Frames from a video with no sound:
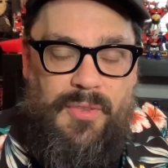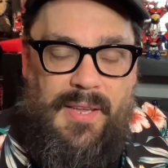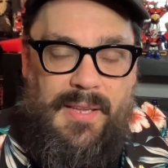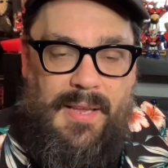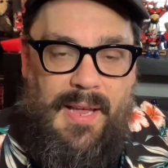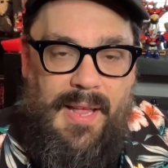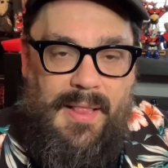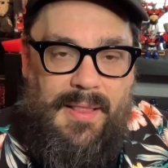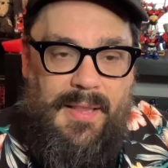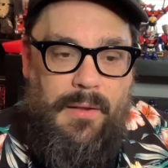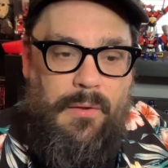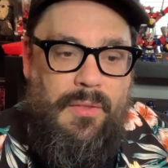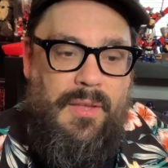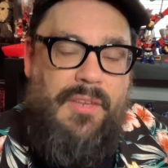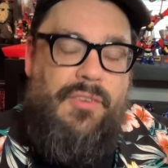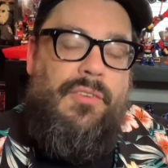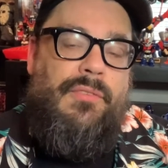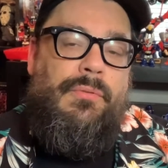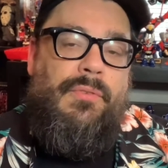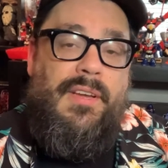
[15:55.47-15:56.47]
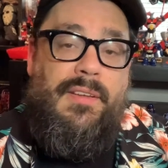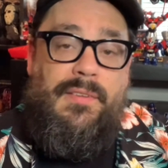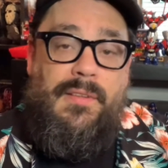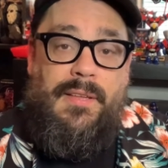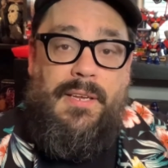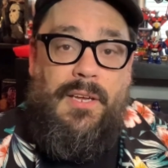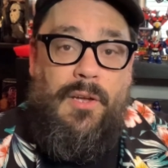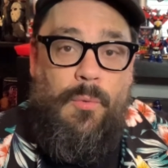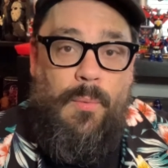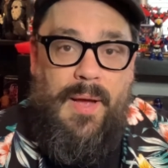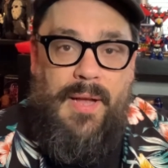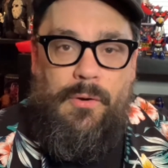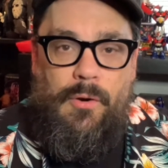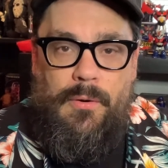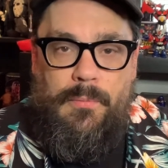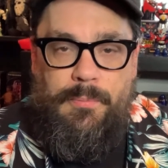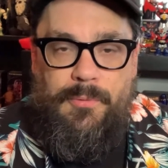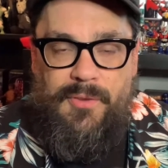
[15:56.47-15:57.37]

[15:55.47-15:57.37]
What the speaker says: that I literally just recently quit or